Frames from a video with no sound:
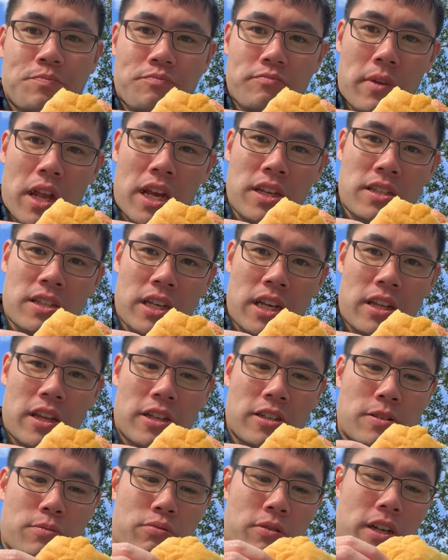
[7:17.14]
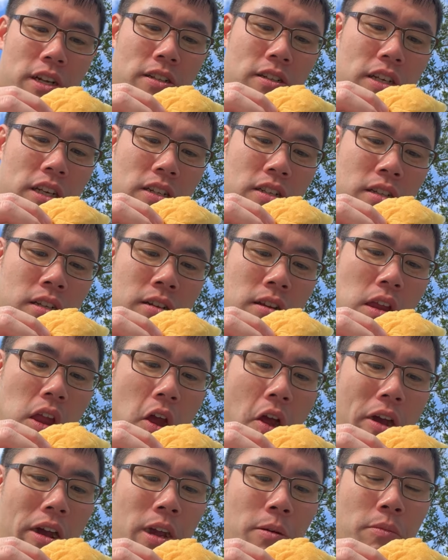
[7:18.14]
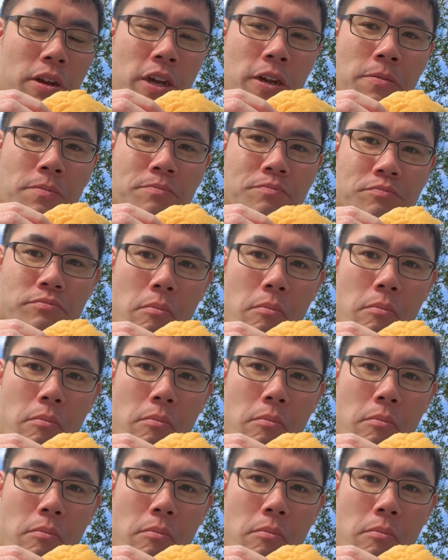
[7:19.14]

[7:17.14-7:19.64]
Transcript: I say that's pretty decent. I mean,